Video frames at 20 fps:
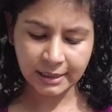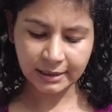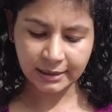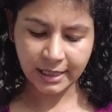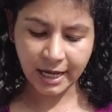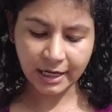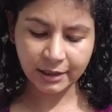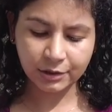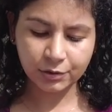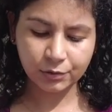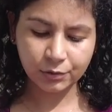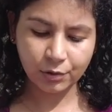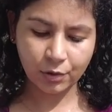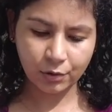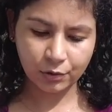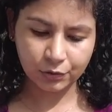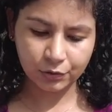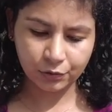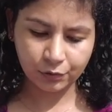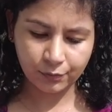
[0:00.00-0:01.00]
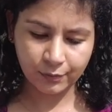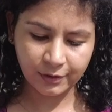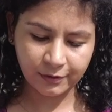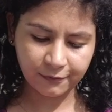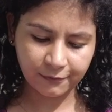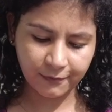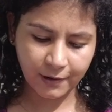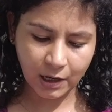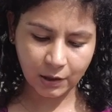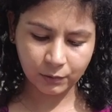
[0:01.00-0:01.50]
That could also be
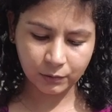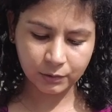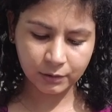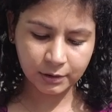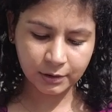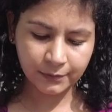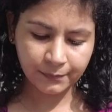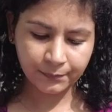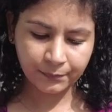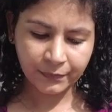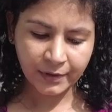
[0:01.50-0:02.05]
found.